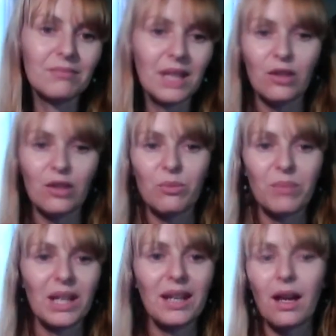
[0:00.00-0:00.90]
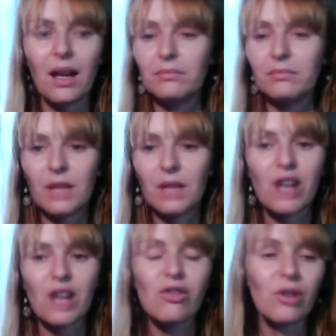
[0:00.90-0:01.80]
It could be a
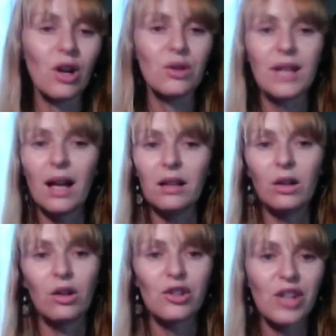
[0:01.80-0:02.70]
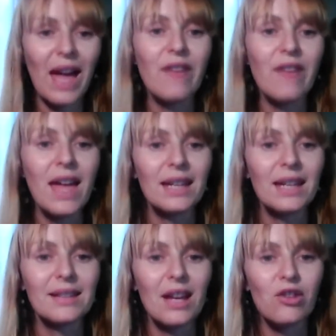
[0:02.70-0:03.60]
restaurant, hotel, lodge, cafe,
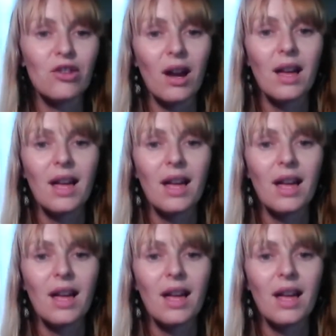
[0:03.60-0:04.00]
etc.